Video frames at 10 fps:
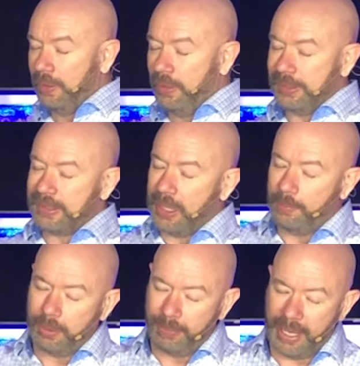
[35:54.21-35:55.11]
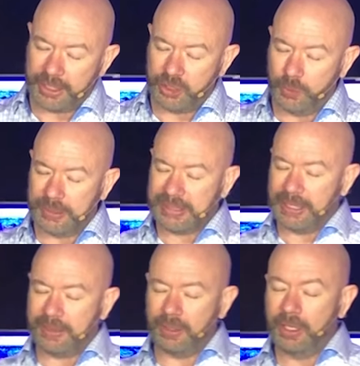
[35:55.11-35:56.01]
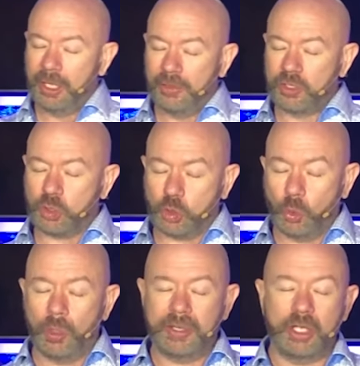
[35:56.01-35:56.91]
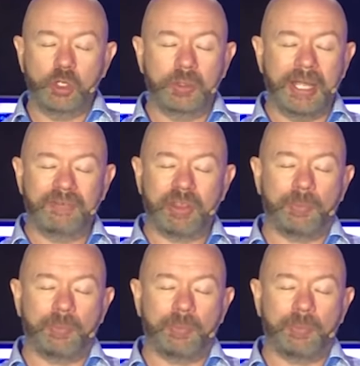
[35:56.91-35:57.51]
that's coming back to you, it's like the story that you gave of the